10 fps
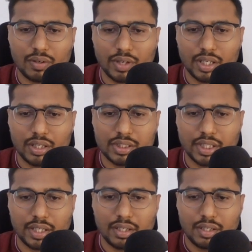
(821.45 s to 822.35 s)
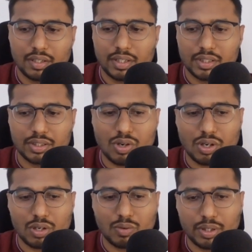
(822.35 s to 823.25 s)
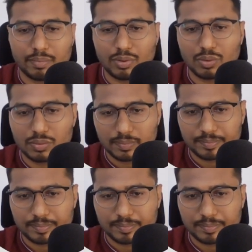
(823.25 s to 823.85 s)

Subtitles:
Okay, let's say it's a docker volume 2.